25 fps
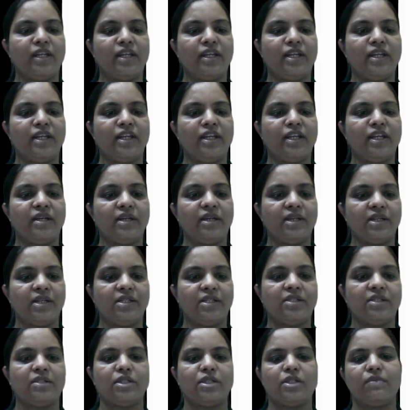linear
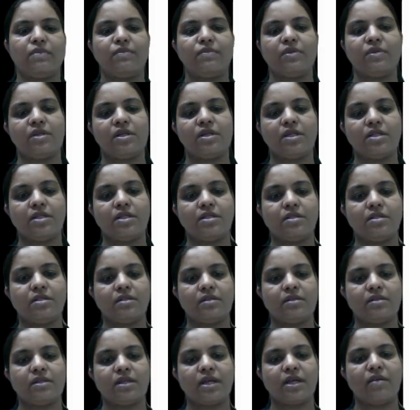relationship,
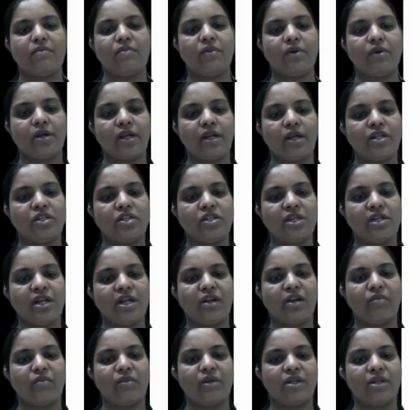clusters, and potential
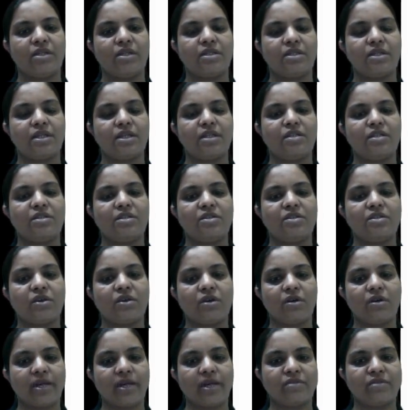anomalies in stock
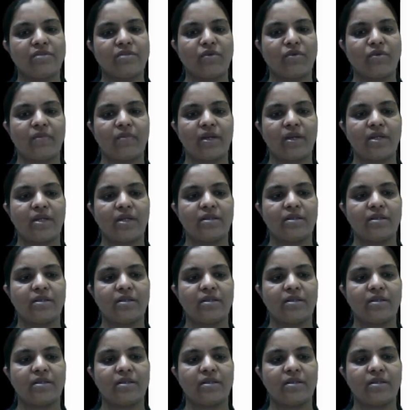price movement.